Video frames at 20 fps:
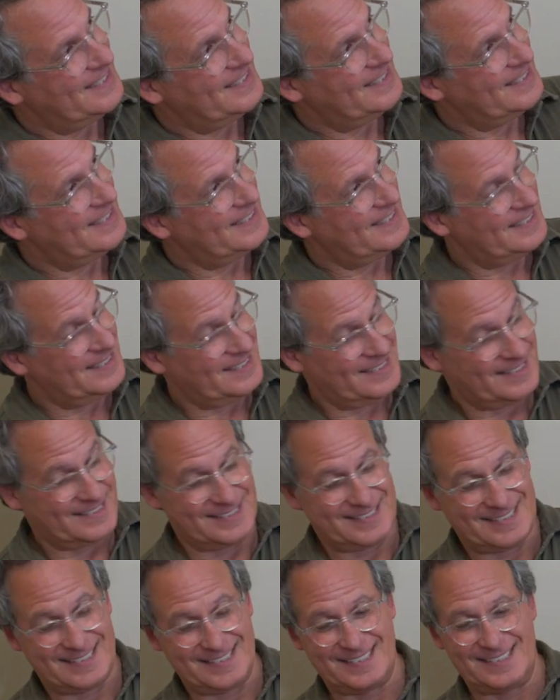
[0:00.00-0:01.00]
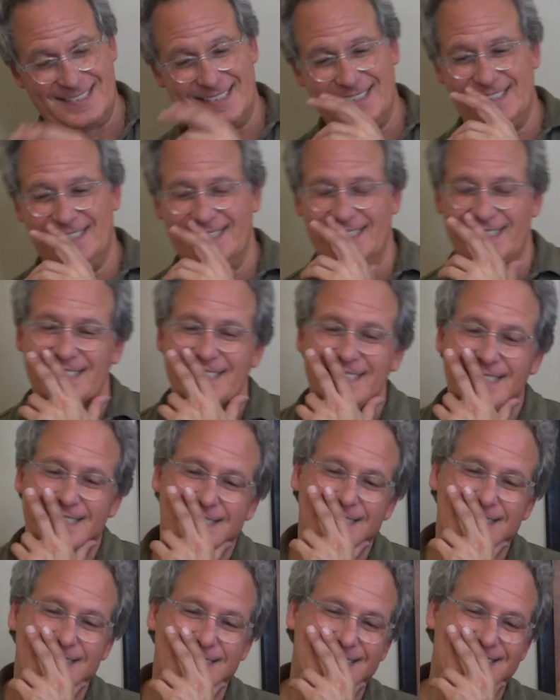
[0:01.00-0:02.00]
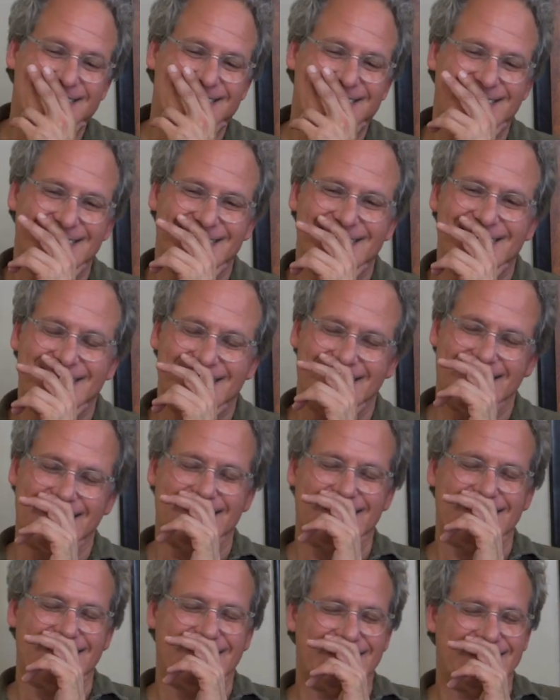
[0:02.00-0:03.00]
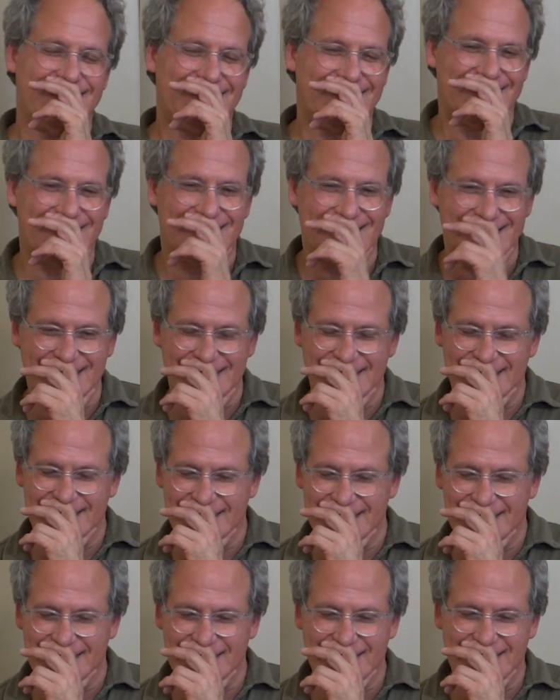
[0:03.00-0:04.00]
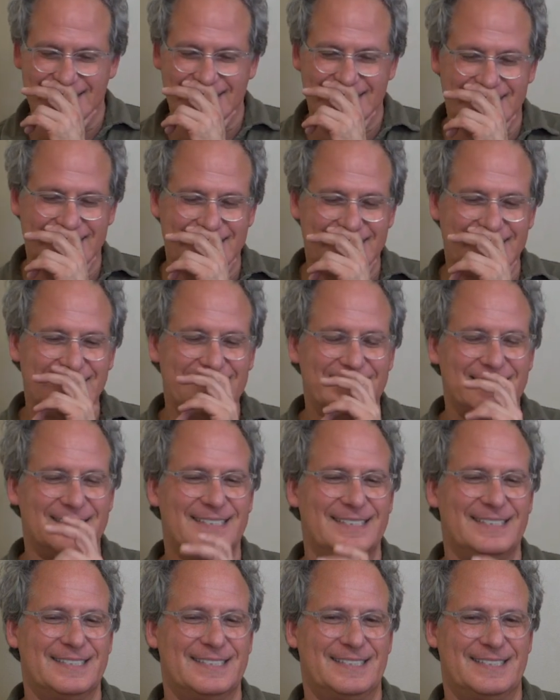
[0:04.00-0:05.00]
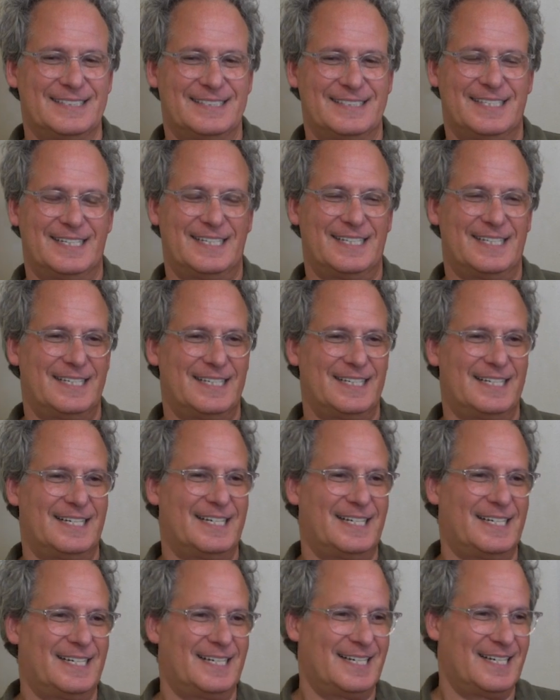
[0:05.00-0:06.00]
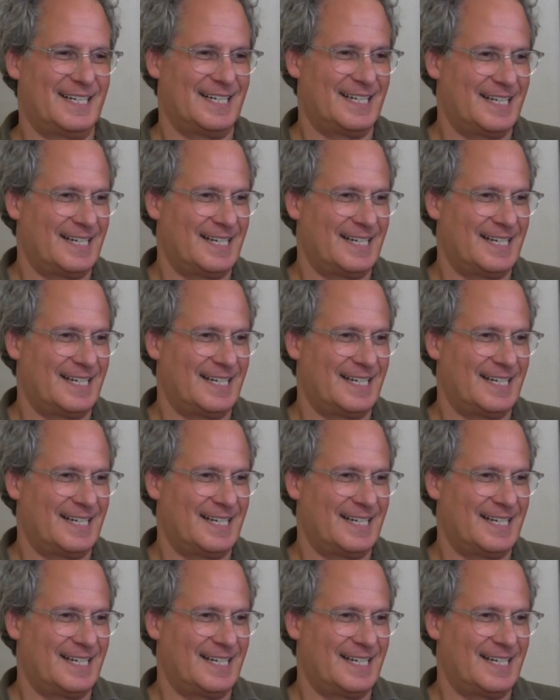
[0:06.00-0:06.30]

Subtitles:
No words are spoken by the person on screen.